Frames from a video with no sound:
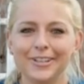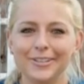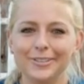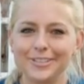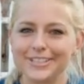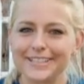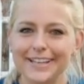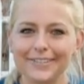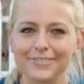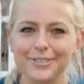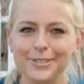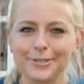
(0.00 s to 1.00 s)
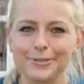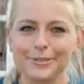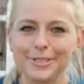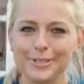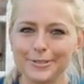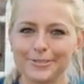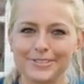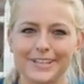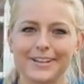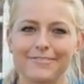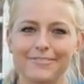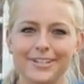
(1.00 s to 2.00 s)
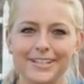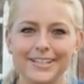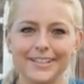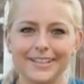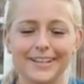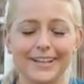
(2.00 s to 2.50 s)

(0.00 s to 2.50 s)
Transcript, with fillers: you just have to use every,